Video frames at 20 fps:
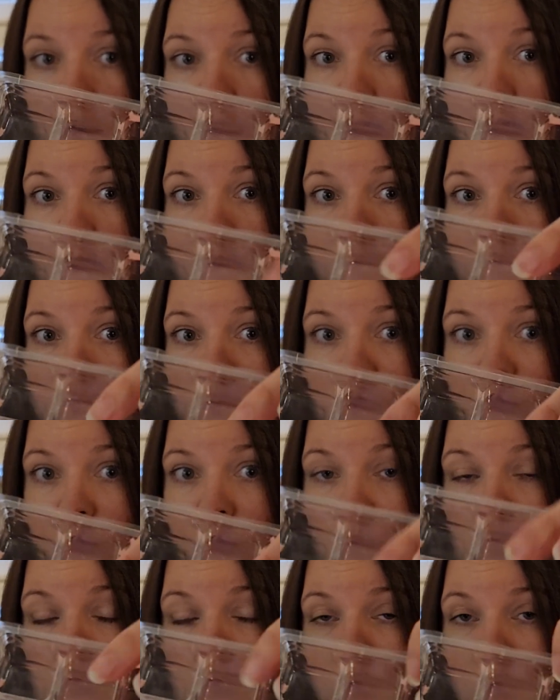
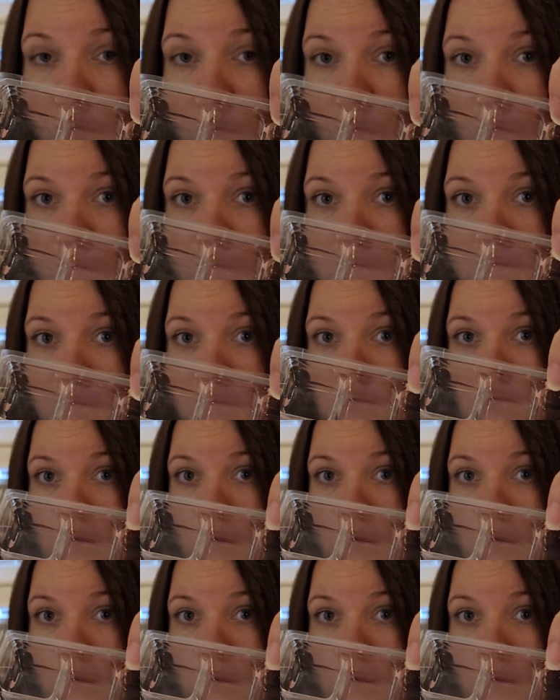individual cubes,